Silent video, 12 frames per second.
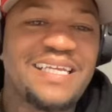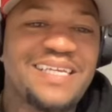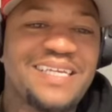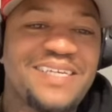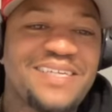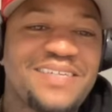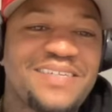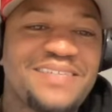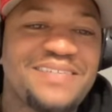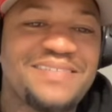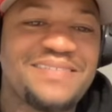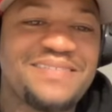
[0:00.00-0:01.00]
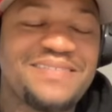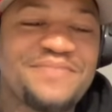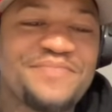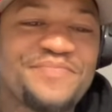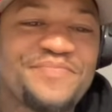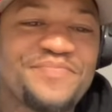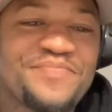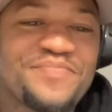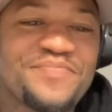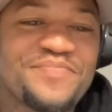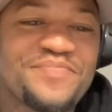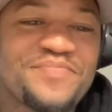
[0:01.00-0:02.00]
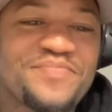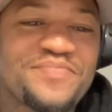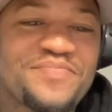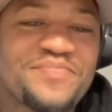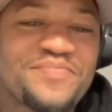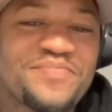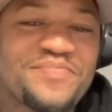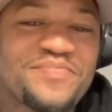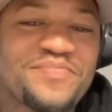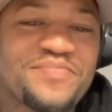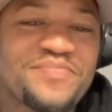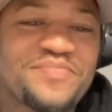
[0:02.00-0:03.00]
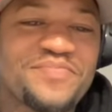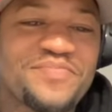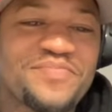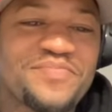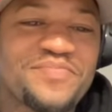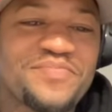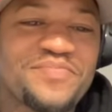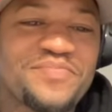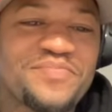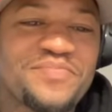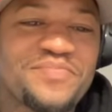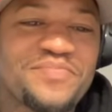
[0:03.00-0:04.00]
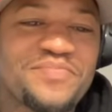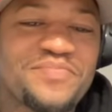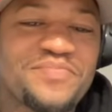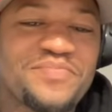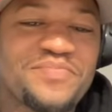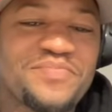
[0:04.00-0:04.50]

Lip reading: The person shown says nothing.